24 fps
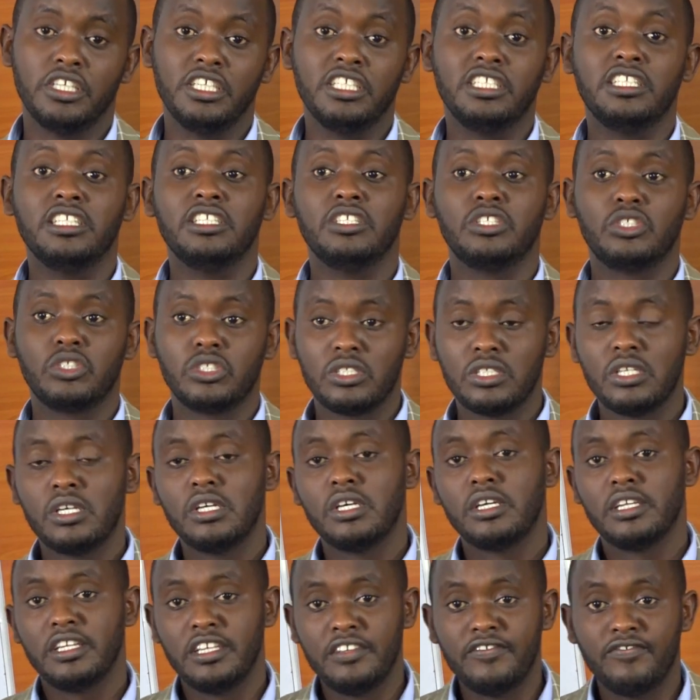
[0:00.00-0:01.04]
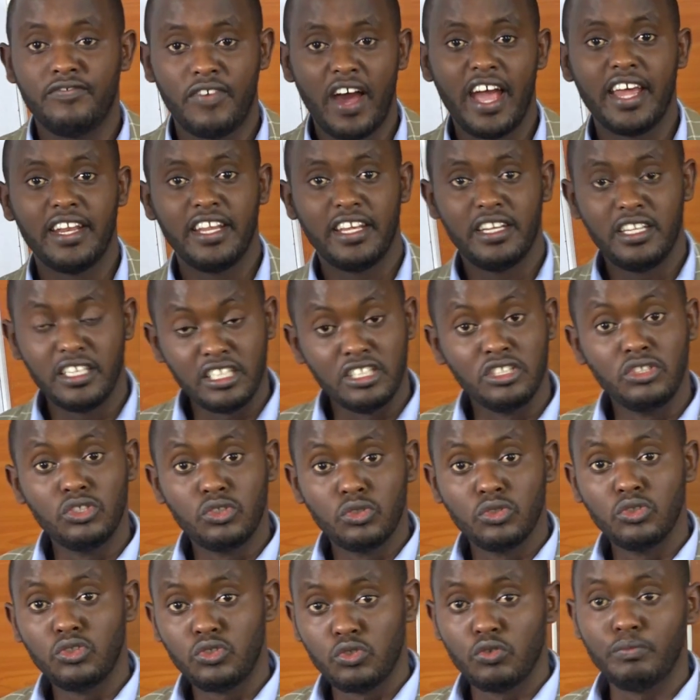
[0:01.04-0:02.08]
it is divided
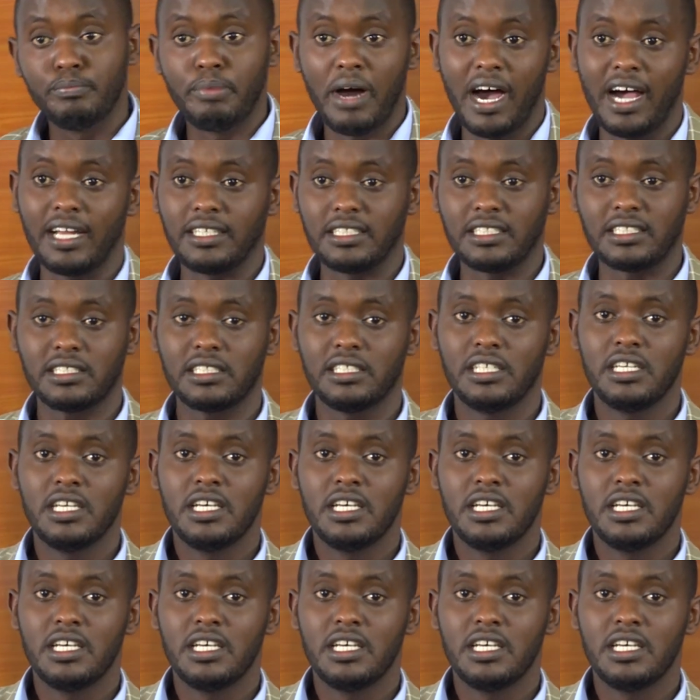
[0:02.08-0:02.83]
into 2 parts.